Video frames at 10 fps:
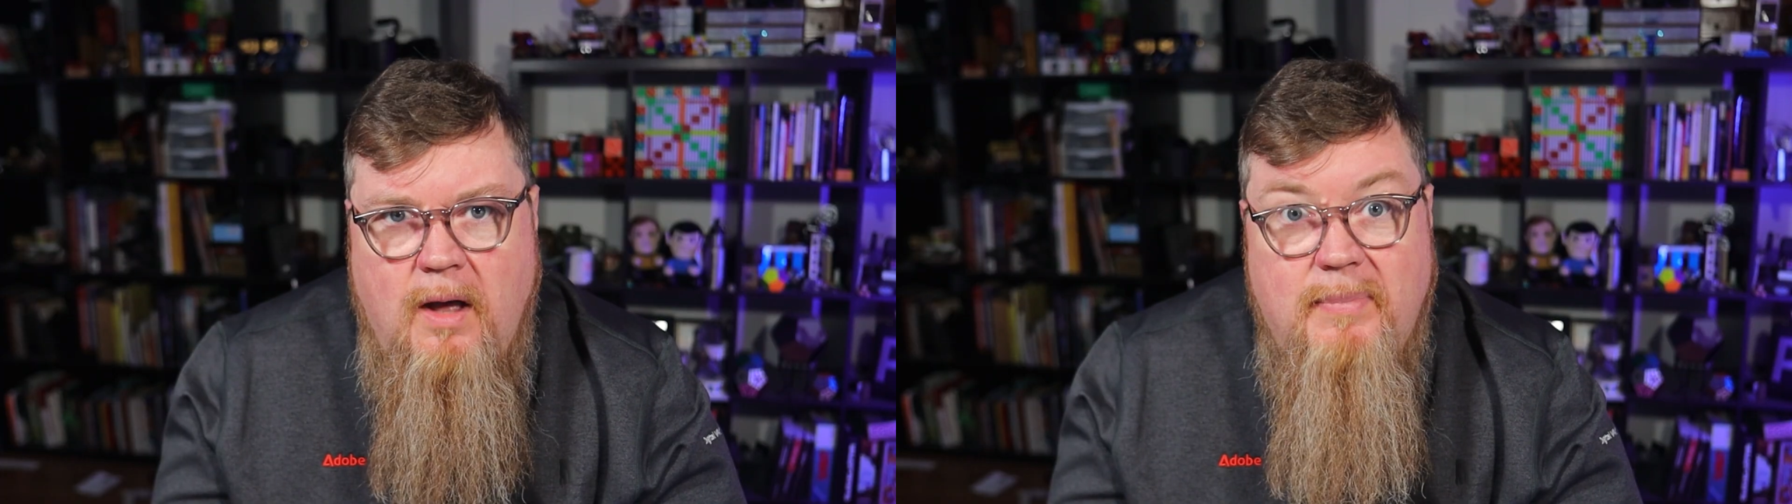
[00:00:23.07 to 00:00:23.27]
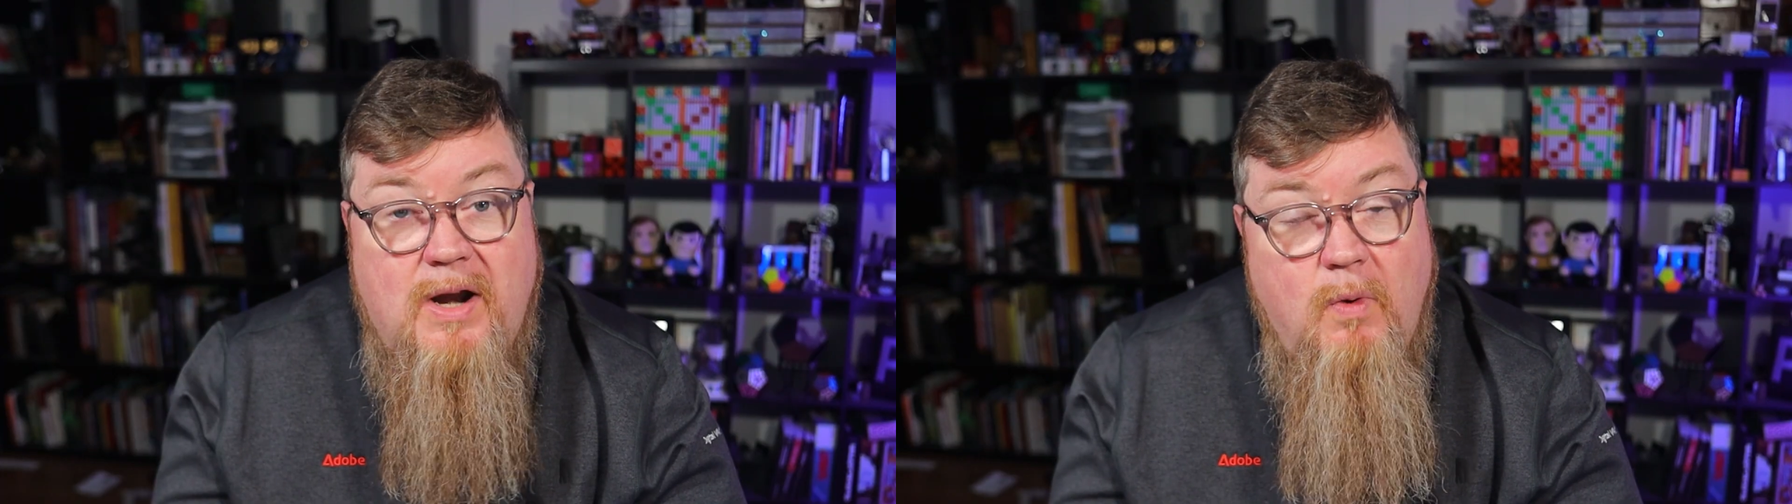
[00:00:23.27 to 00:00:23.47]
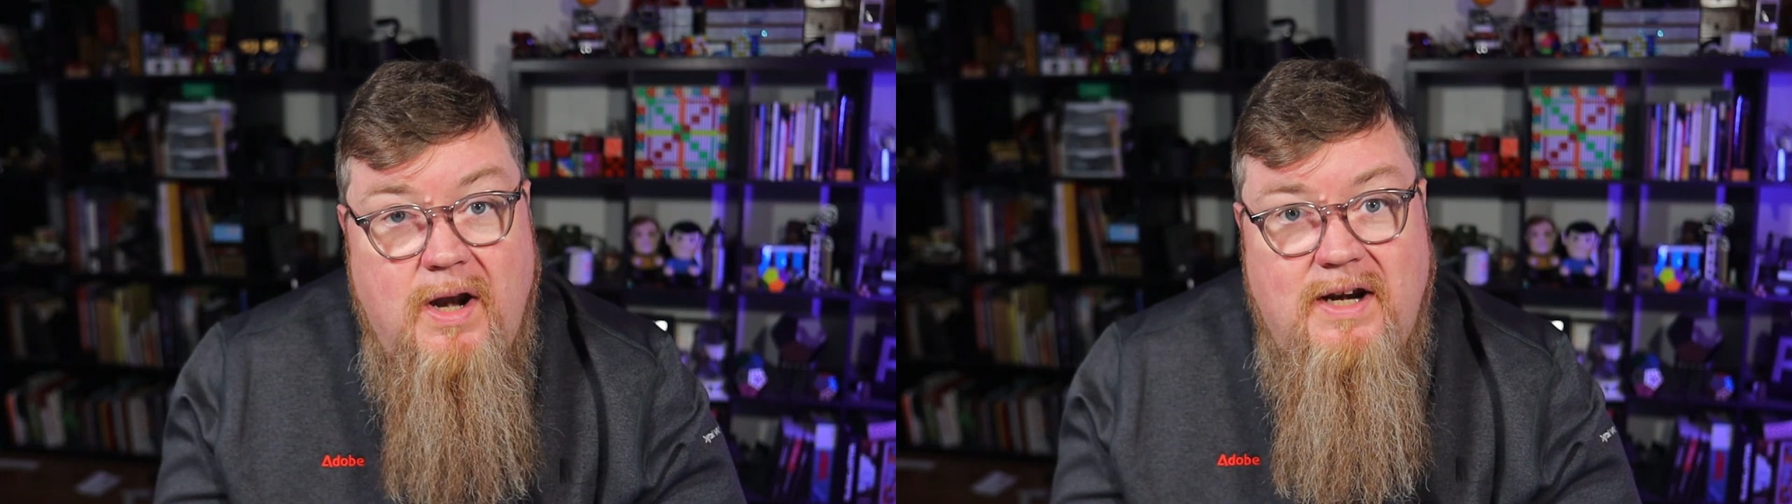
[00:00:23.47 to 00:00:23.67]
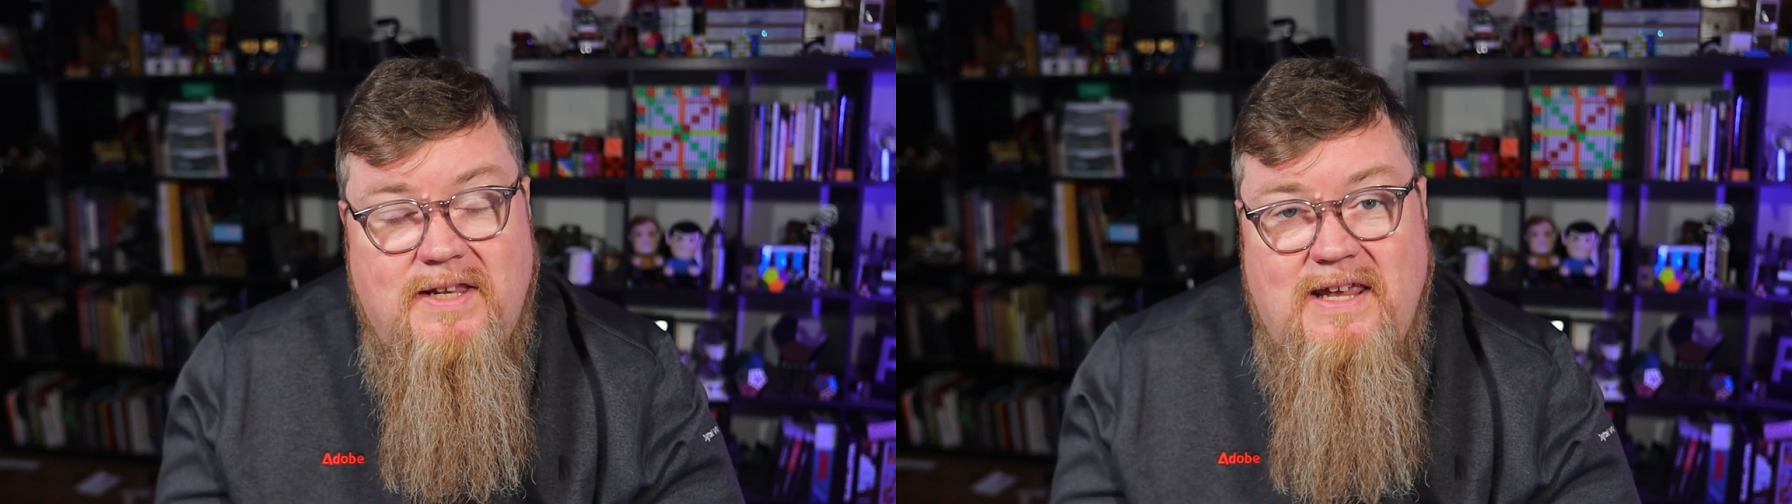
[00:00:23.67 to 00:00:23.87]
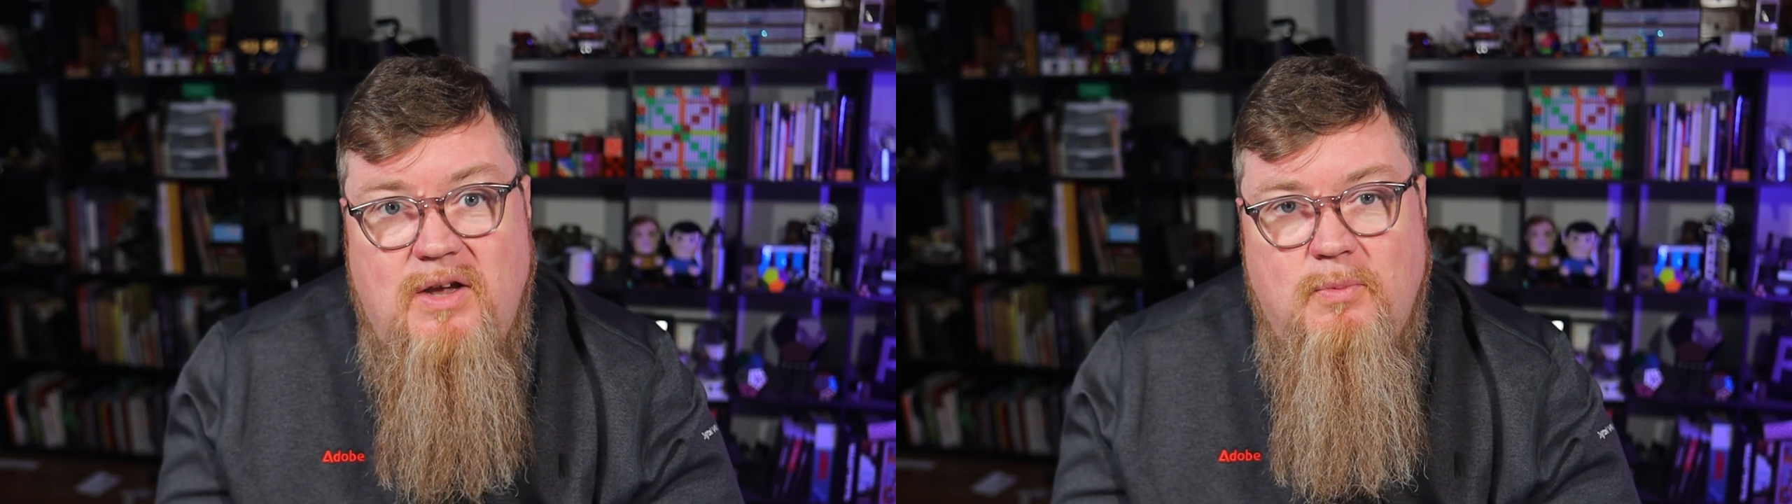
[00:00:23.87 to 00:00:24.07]
but I wanted
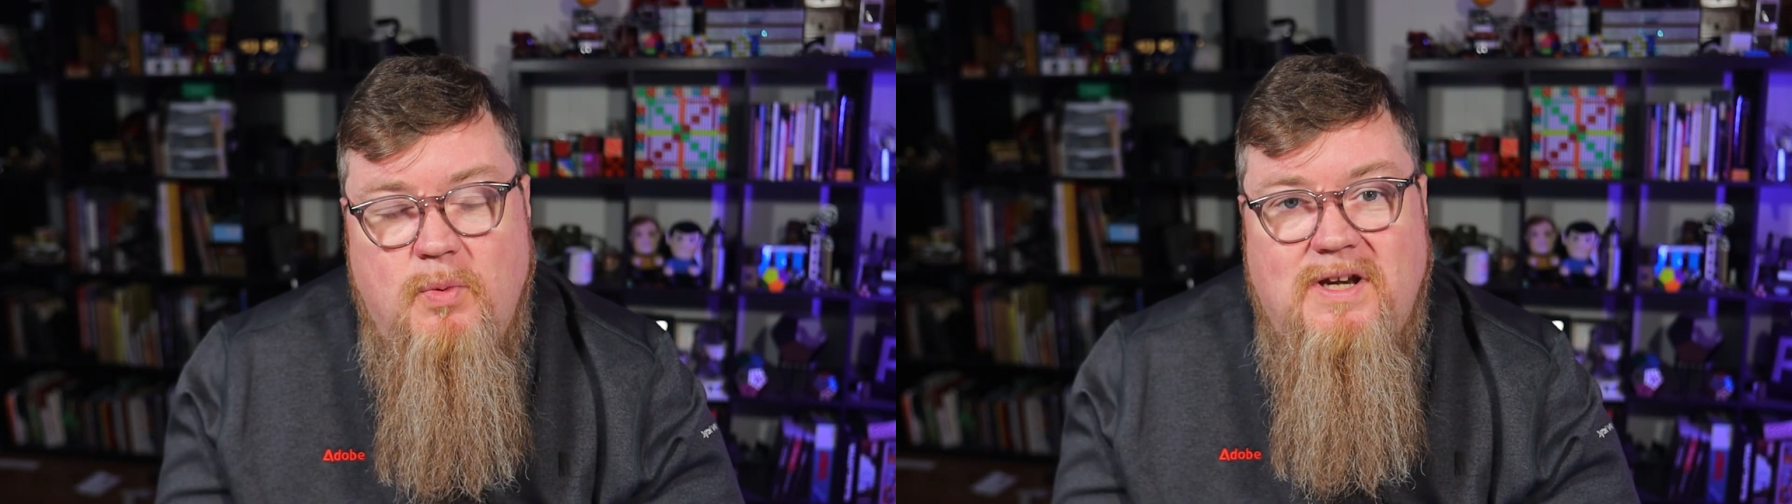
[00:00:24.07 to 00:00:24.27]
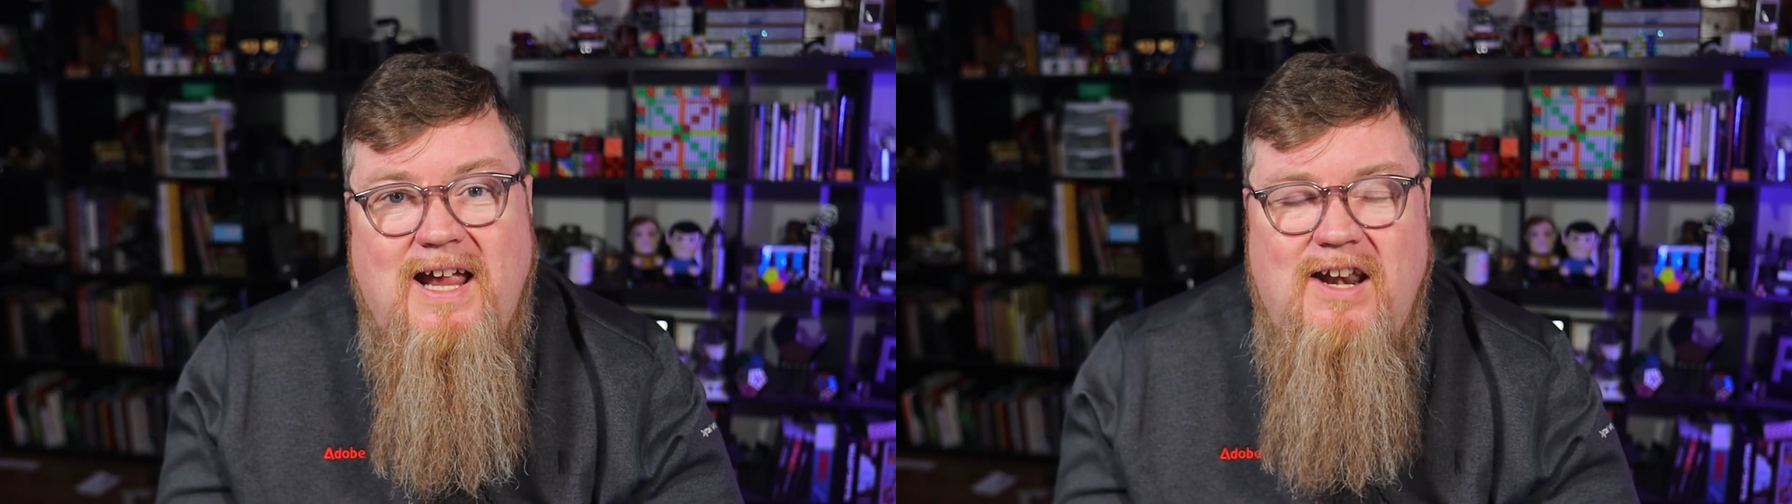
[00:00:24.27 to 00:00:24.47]
to take a moment to